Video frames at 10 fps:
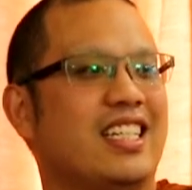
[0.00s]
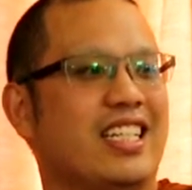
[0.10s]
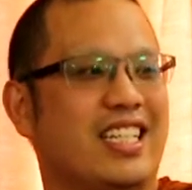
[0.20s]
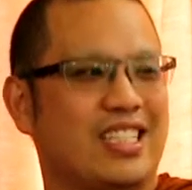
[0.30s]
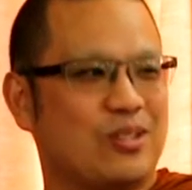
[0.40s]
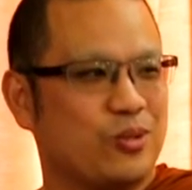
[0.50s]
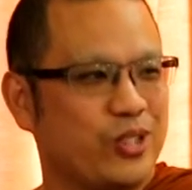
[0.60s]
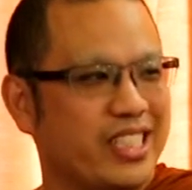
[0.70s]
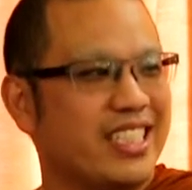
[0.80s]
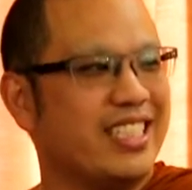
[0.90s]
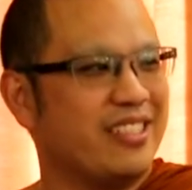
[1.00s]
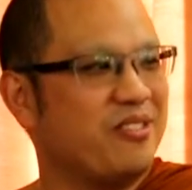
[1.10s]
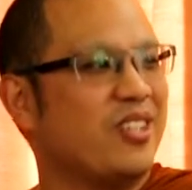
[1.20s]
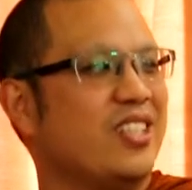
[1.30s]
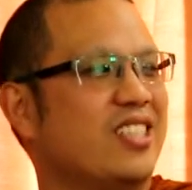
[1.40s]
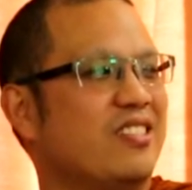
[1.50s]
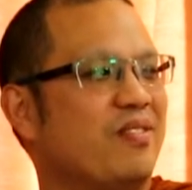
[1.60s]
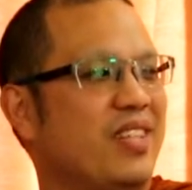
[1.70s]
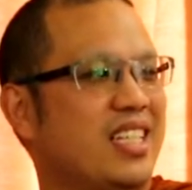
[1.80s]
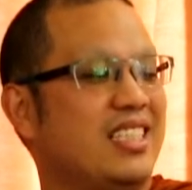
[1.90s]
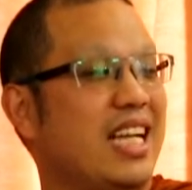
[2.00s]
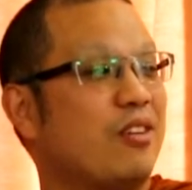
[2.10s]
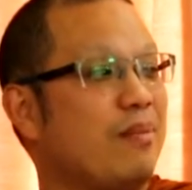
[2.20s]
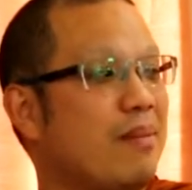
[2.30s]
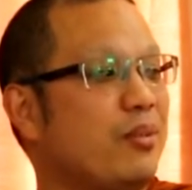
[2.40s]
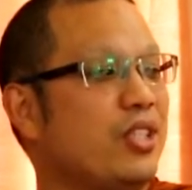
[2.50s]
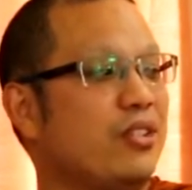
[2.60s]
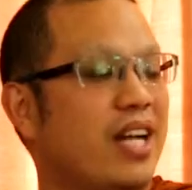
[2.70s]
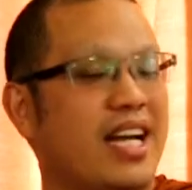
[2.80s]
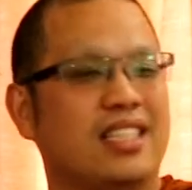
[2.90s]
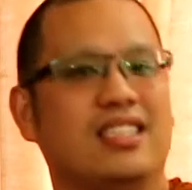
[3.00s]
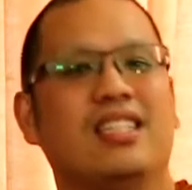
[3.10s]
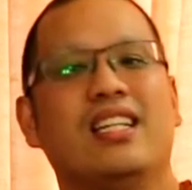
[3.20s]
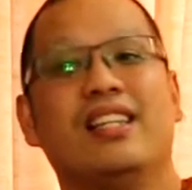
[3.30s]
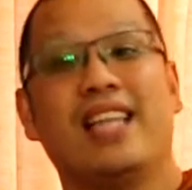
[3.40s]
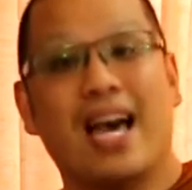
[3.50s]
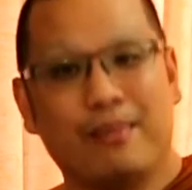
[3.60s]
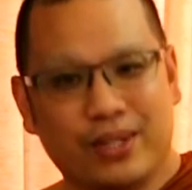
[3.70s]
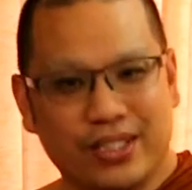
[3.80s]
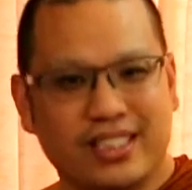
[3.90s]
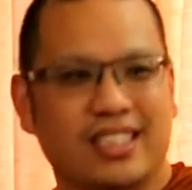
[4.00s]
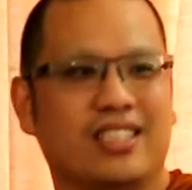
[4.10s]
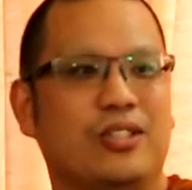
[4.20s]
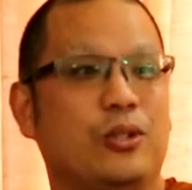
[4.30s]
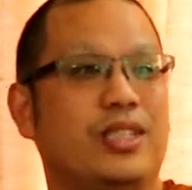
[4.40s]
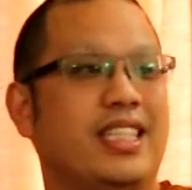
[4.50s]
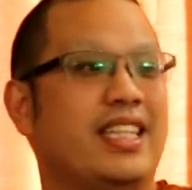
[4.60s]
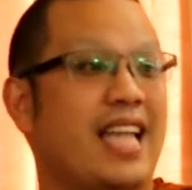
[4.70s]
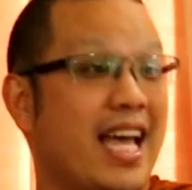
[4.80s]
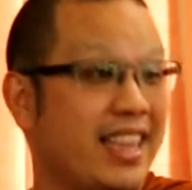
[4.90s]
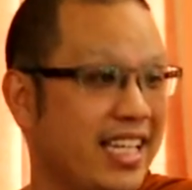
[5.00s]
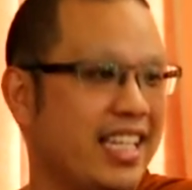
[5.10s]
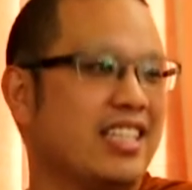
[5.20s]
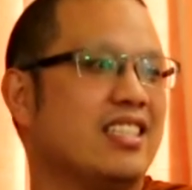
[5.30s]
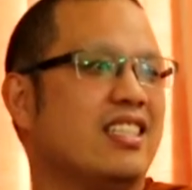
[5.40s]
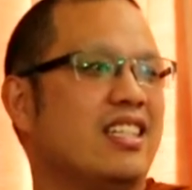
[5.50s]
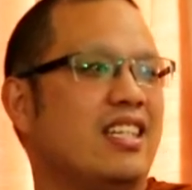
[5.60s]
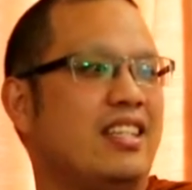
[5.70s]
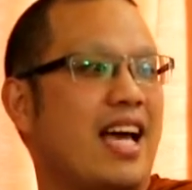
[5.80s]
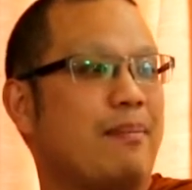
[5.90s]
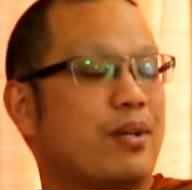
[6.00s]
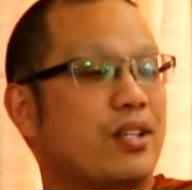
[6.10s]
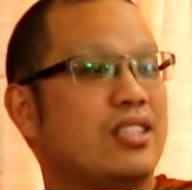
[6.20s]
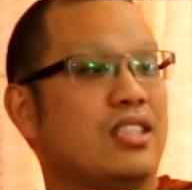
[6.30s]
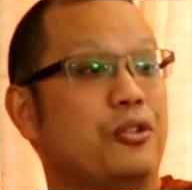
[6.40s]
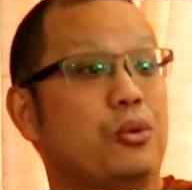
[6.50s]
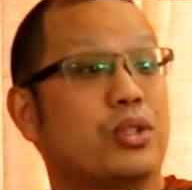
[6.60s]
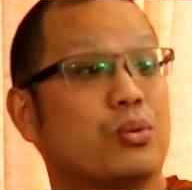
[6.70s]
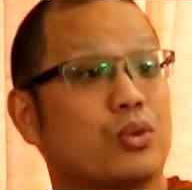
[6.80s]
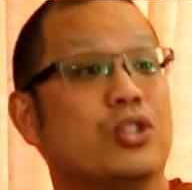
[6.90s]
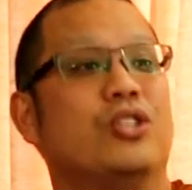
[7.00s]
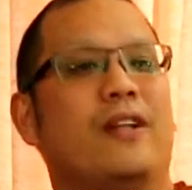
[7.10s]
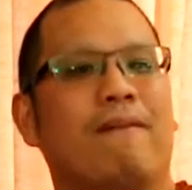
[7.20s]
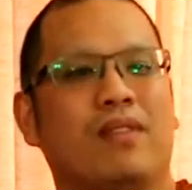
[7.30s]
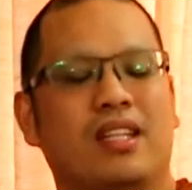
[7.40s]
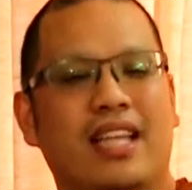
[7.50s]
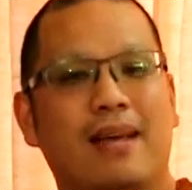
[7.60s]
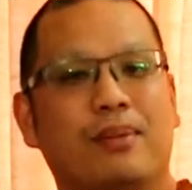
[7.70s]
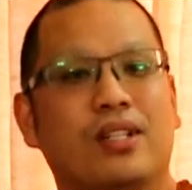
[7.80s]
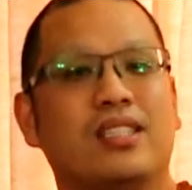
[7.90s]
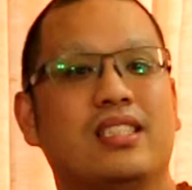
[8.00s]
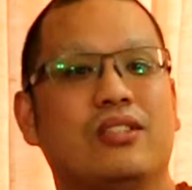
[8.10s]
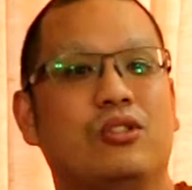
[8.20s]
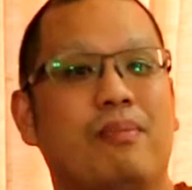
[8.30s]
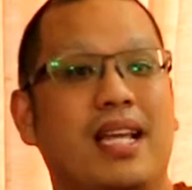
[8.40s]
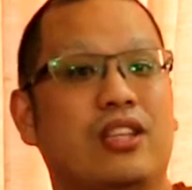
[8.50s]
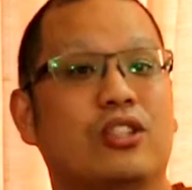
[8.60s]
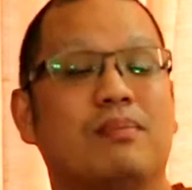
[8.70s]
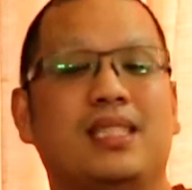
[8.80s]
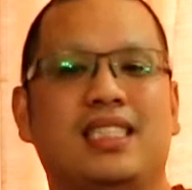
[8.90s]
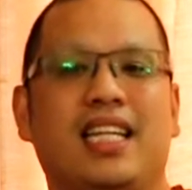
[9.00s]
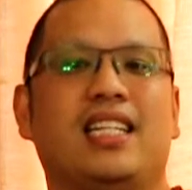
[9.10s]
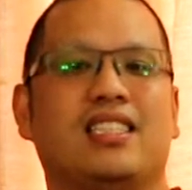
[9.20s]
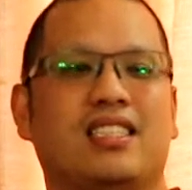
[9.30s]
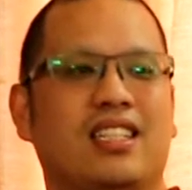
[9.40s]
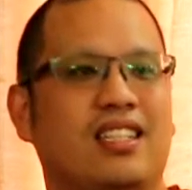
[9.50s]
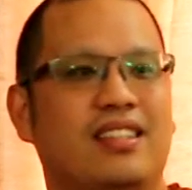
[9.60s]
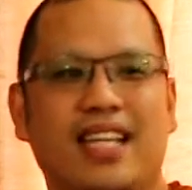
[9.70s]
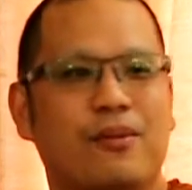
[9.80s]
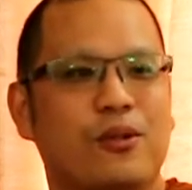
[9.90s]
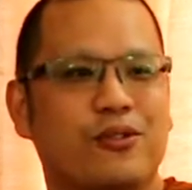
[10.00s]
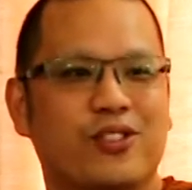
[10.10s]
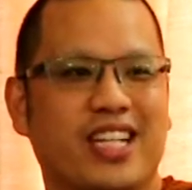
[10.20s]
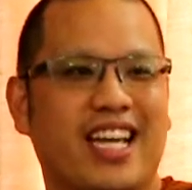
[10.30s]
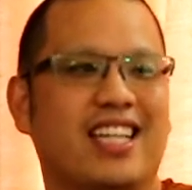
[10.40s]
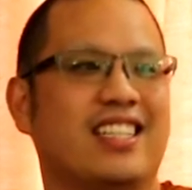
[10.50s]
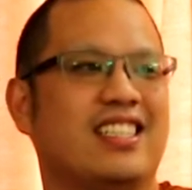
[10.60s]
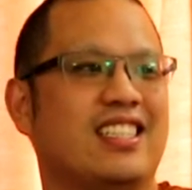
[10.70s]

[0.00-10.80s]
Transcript: it gets really difficult. Because they remember you as that person who did that thing, that person who was rude, that person who made those mistakes. They won't forget.